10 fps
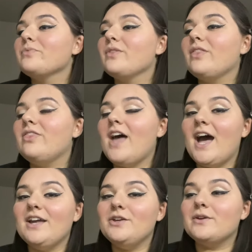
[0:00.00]
that
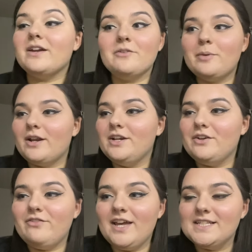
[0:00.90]
you could ever put on your
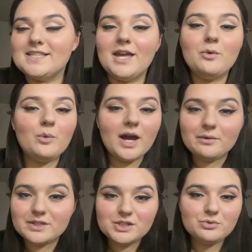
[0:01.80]
face. Like, why
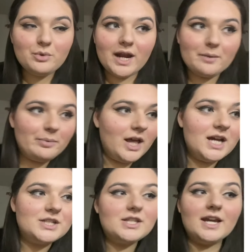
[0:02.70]
would you wear
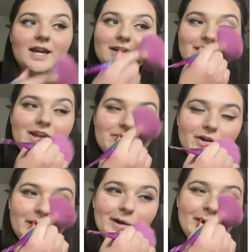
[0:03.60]
blush? Like, I could
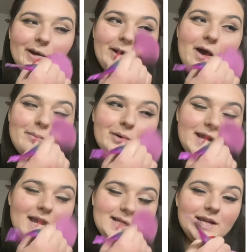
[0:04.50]
never
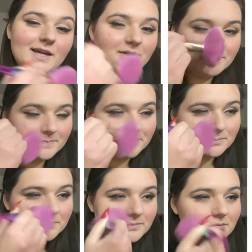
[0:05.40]
comprehend it.
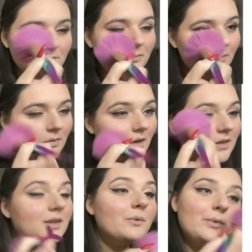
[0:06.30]
And
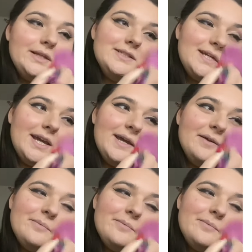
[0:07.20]
then one day,